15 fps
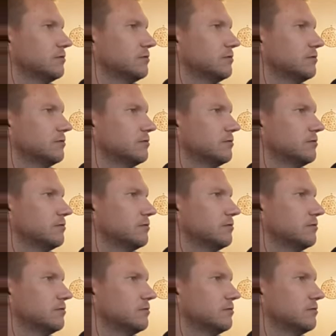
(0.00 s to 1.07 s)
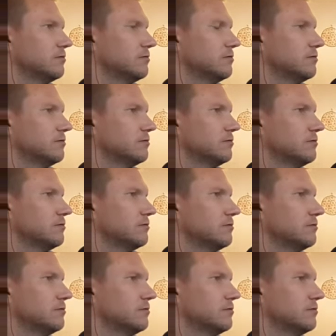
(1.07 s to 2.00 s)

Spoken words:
No words are spoken by the person on screen.